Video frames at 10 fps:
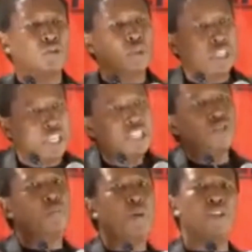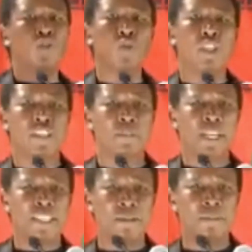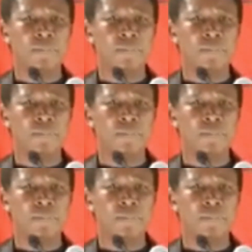we need to pursue this matter.